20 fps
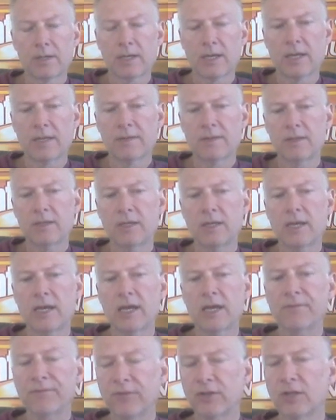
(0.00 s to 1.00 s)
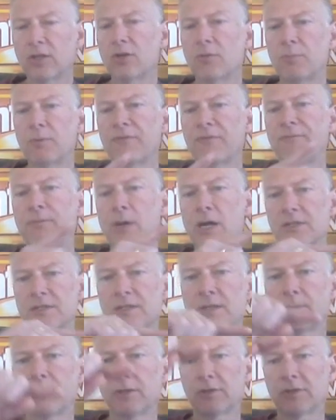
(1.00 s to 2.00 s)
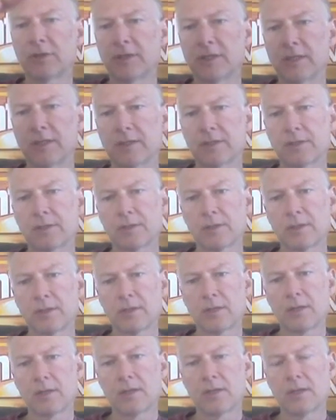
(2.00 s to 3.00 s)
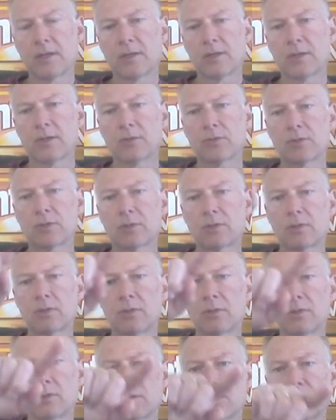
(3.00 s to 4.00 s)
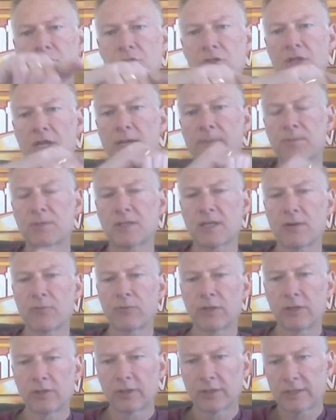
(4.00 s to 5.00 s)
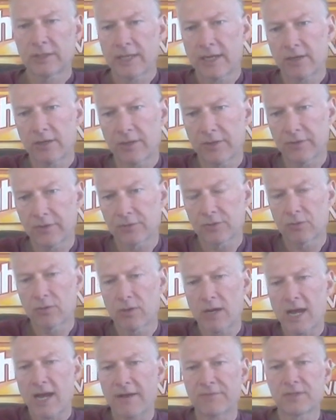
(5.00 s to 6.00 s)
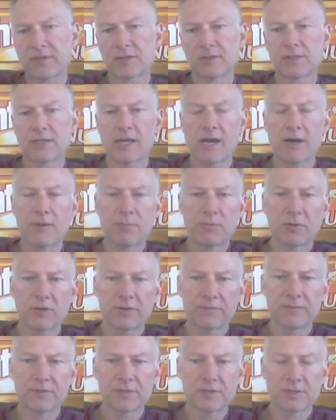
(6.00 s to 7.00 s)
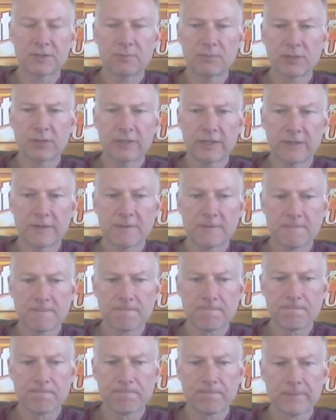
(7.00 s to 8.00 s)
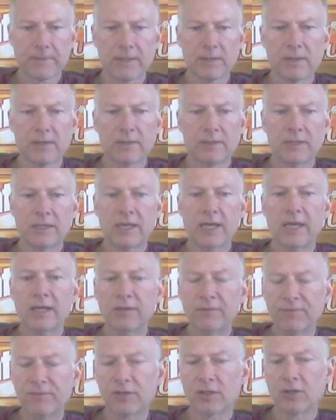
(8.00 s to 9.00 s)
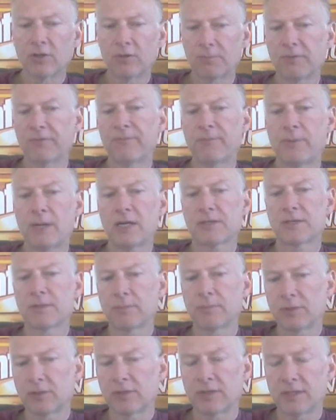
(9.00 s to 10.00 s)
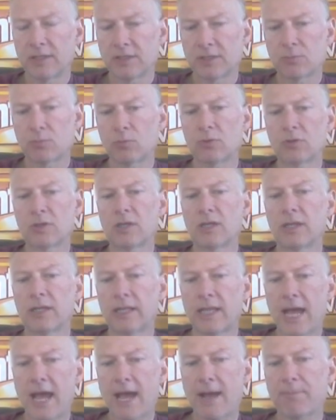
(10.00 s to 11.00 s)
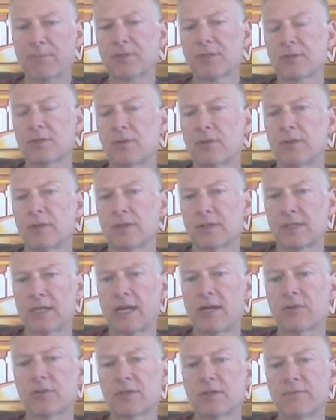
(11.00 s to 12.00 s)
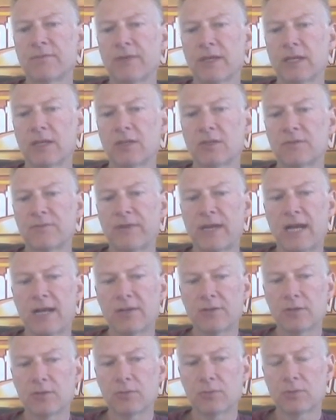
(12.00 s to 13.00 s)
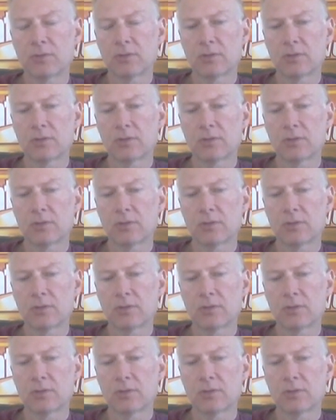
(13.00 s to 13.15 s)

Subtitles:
And the envelope of possibilities, those shapes that we looked at on those graphs as the output of the simulator, the envelope of possibilities will collapse to this house advantage value,